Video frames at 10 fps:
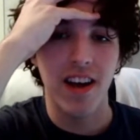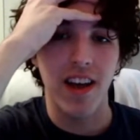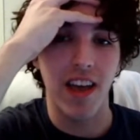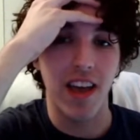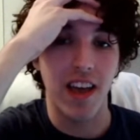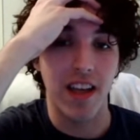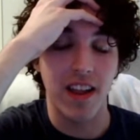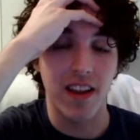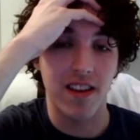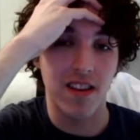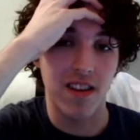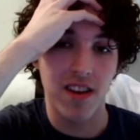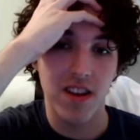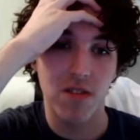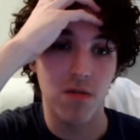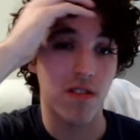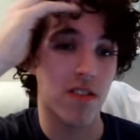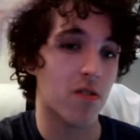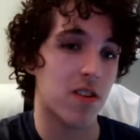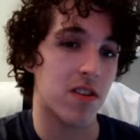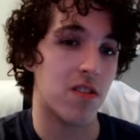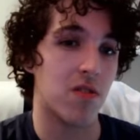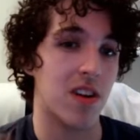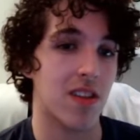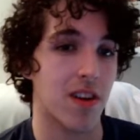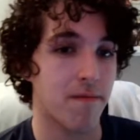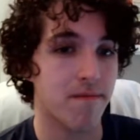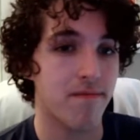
And we still couldn't do anything.